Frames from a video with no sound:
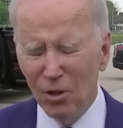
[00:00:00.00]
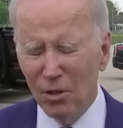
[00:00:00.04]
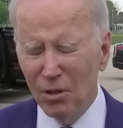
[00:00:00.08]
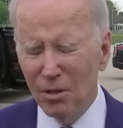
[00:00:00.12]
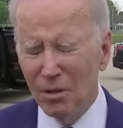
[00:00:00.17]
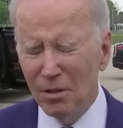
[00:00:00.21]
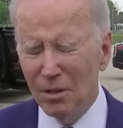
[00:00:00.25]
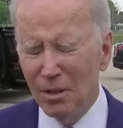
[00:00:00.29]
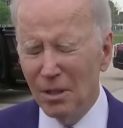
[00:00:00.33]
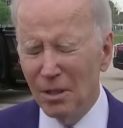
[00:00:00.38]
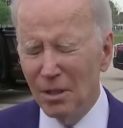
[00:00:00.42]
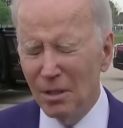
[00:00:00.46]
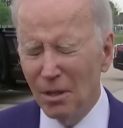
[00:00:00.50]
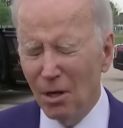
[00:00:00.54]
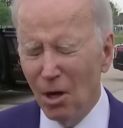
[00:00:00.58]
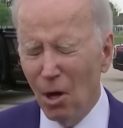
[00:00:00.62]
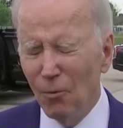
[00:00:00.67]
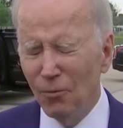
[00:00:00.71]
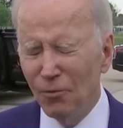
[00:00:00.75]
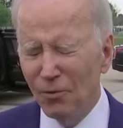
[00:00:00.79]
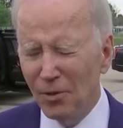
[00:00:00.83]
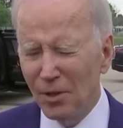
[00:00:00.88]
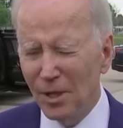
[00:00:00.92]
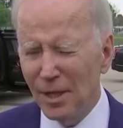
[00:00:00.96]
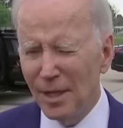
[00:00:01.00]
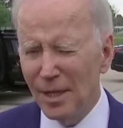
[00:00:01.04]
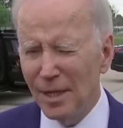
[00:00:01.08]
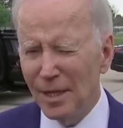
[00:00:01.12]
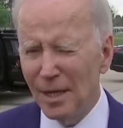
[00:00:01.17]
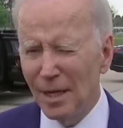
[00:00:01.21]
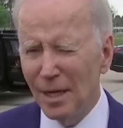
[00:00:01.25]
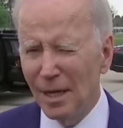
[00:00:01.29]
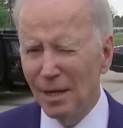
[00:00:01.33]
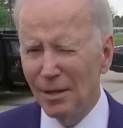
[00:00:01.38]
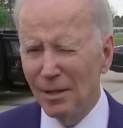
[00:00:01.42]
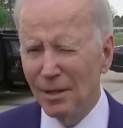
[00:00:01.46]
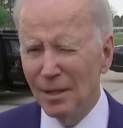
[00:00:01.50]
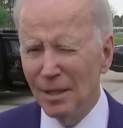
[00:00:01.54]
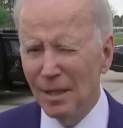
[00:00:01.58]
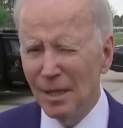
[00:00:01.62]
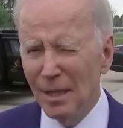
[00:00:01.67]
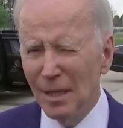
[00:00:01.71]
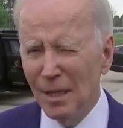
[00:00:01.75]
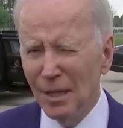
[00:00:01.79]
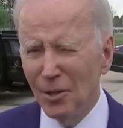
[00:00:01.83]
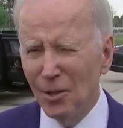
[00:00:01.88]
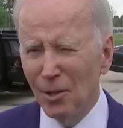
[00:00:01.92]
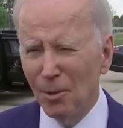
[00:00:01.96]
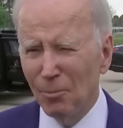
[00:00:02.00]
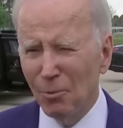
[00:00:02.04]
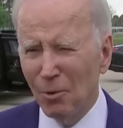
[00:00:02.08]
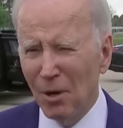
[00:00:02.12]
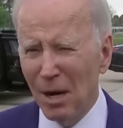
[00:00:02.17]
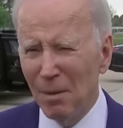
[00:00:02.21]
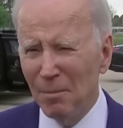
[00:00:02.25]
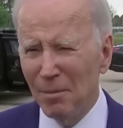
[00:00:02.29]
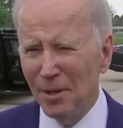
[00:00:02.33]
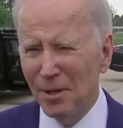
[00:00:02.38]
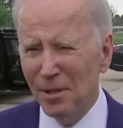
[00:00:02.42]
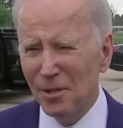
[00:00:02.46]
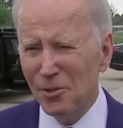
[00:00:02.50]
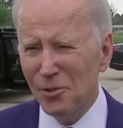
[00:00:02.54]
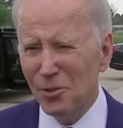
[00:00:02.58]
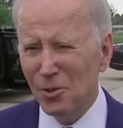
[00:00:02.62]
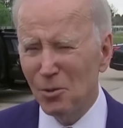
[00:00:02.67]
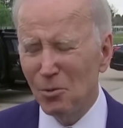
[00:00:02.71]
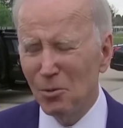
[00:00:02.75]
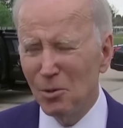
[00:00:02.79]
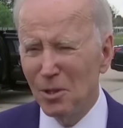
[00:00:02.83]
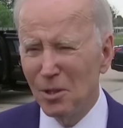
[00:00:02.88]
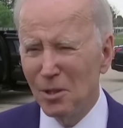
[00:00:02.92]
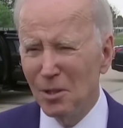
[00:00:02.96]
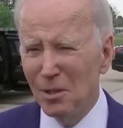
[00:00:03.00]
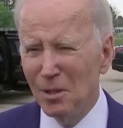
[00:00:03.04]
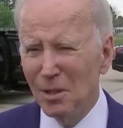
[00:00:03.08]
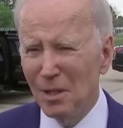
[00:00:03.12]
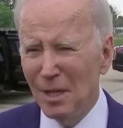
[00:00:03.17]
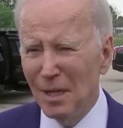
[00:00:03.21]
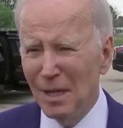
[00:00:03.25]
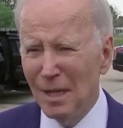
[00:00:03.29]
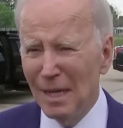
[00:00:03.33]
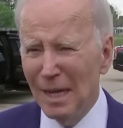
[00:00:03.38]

He questioned, or he said he was very concerned